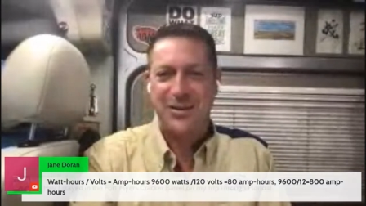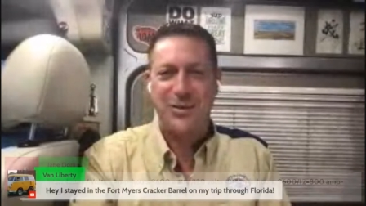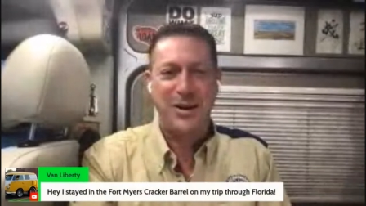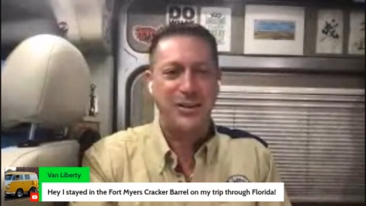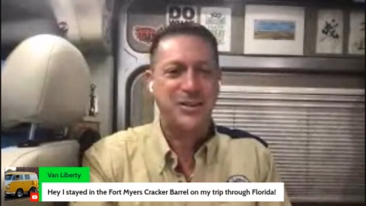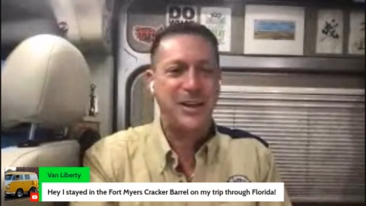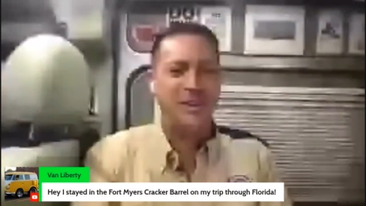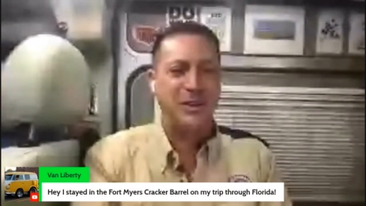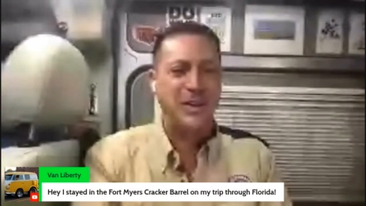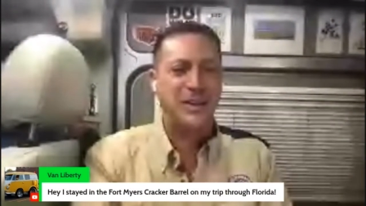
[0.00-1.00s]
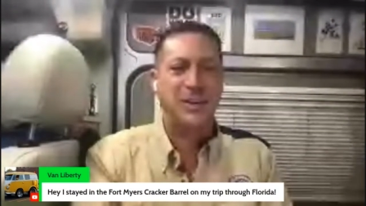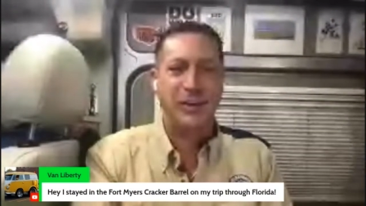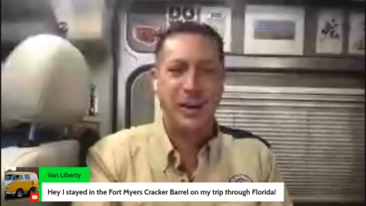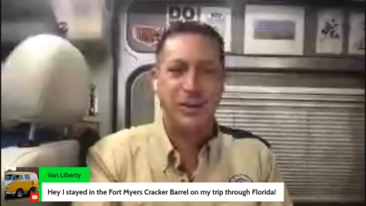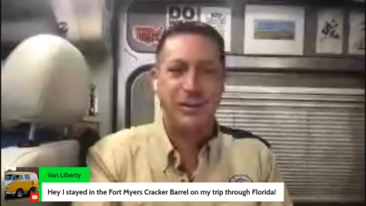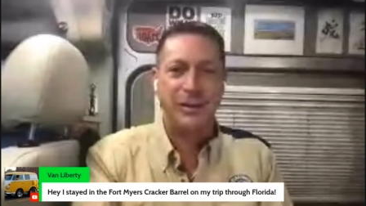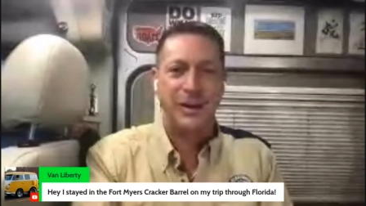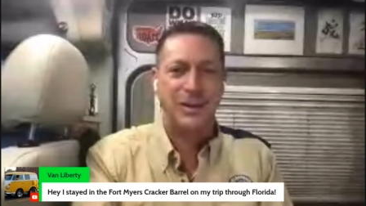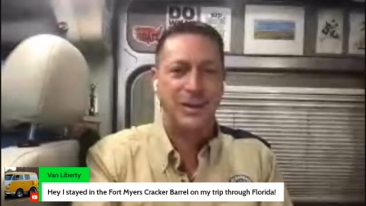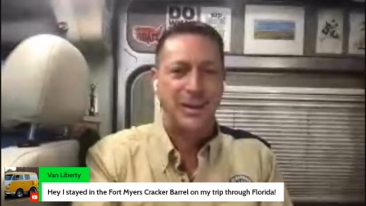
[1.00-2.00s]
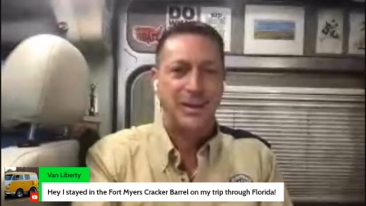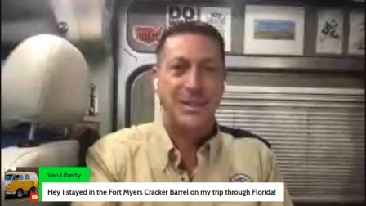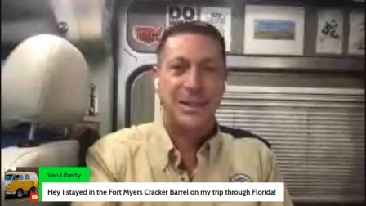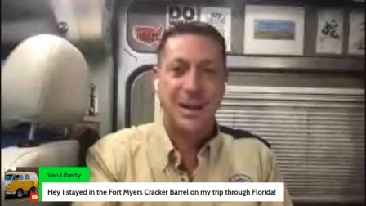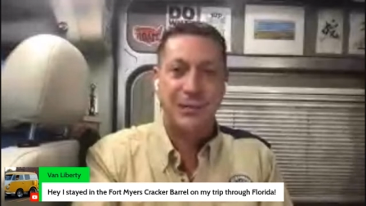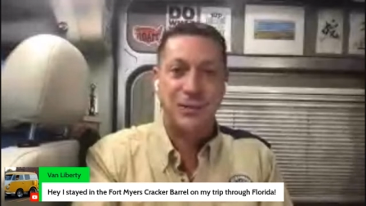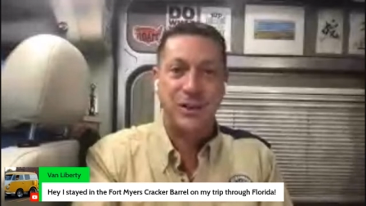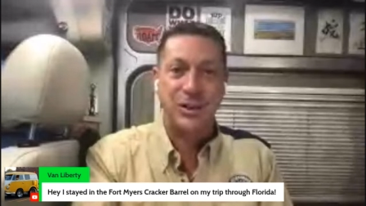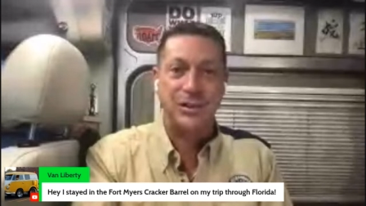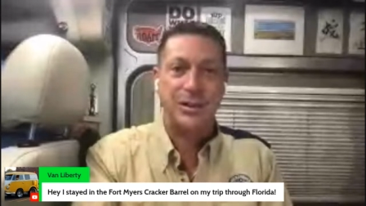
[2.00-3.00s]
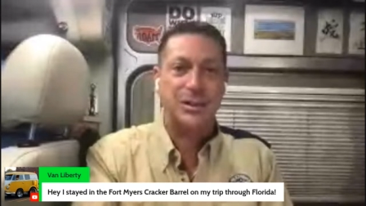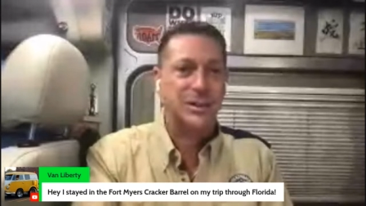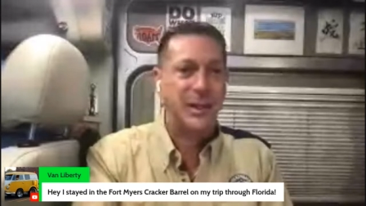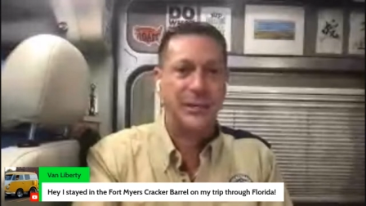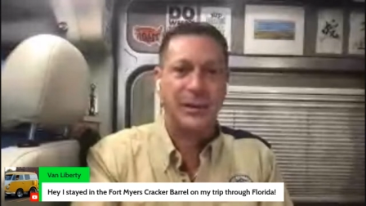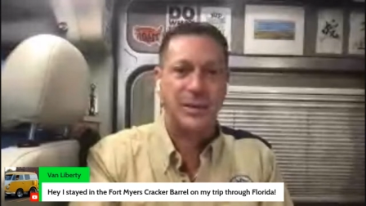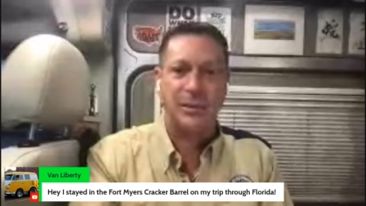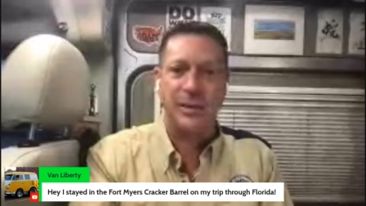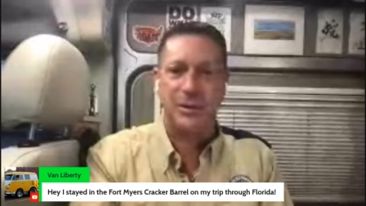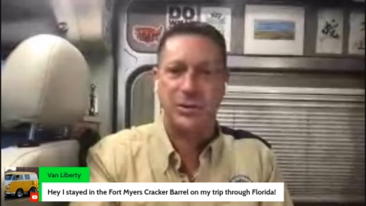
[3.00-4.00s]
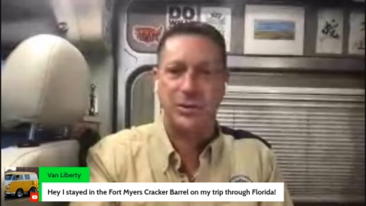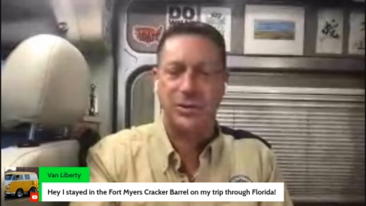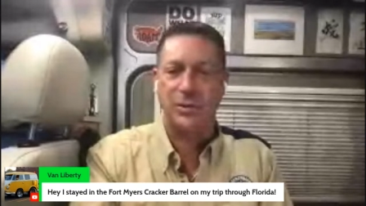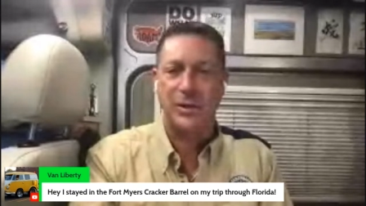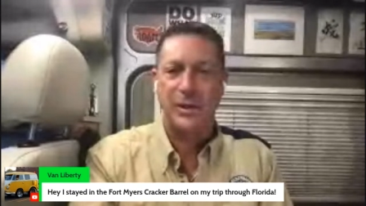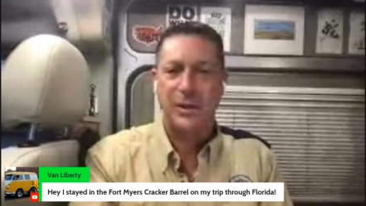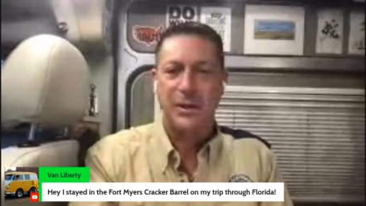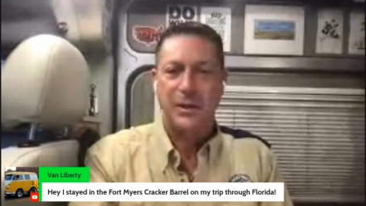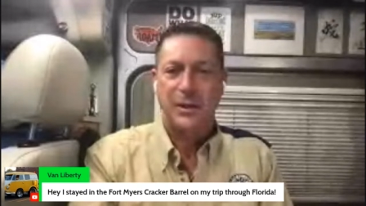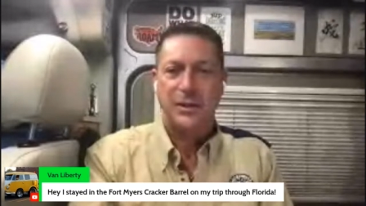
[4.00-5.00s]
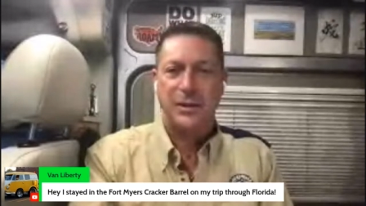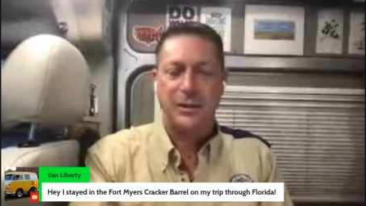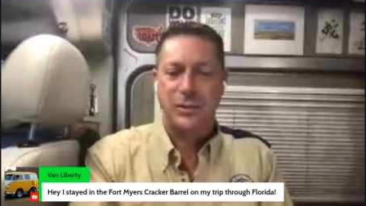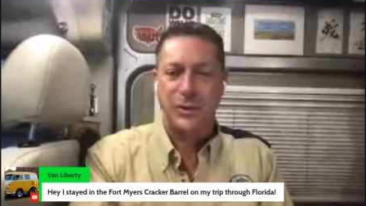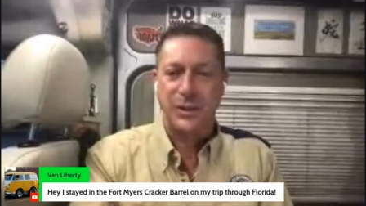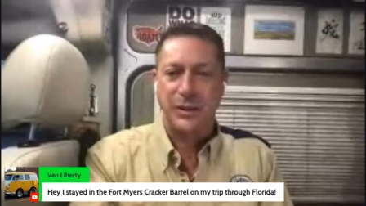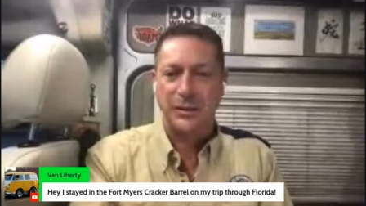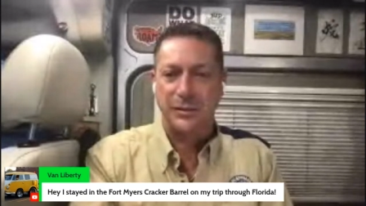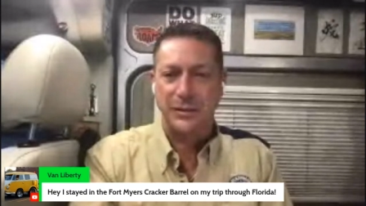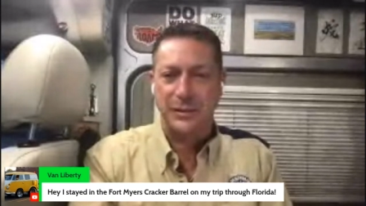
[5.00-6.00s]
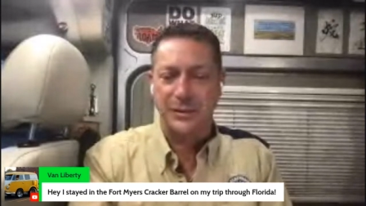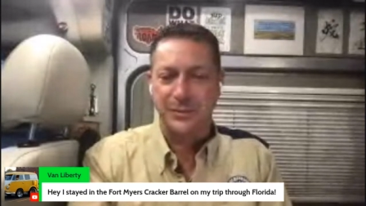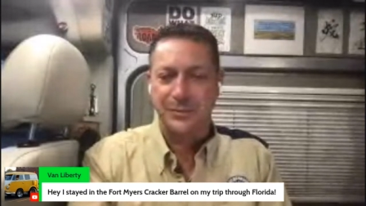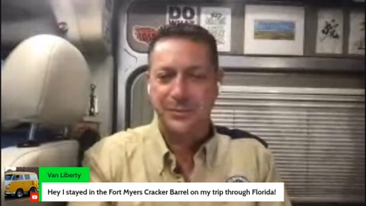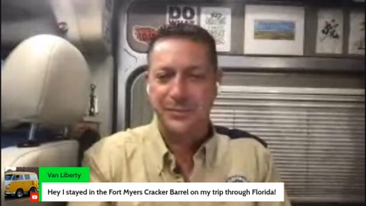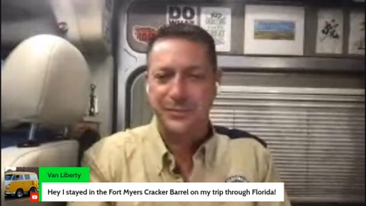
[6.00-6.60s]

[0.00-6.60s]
Oh, wow. You stayed here. Yeah, it's a great one, right? The staff was good. The staffing in some of these is so interesting. Um,